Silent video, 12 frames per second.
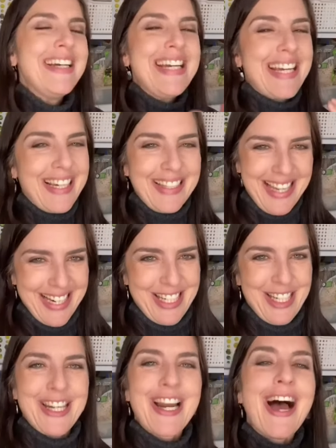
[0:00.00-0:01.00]

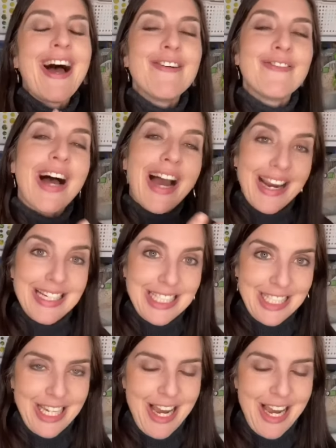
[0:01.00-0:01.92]
collection of ice,